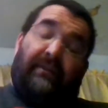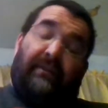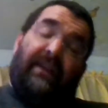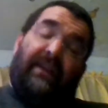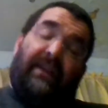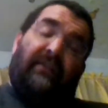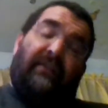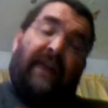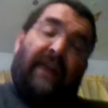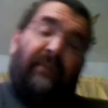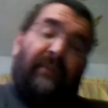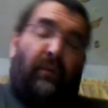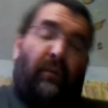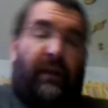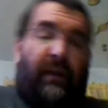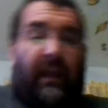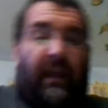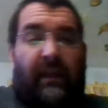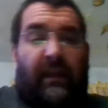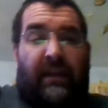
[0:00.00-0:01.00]
really crappy
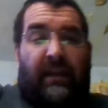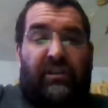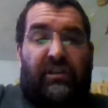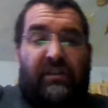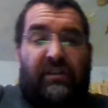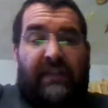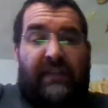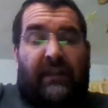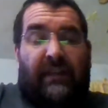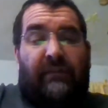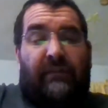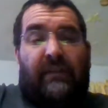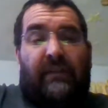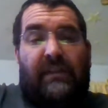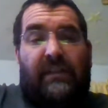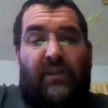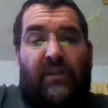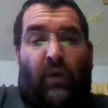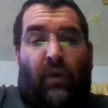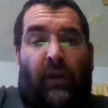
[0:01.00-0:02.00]
working conditions. They lived in
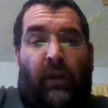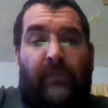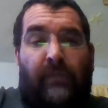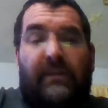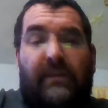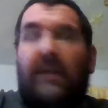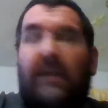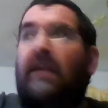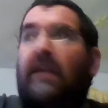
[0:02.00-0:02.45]
these dorms.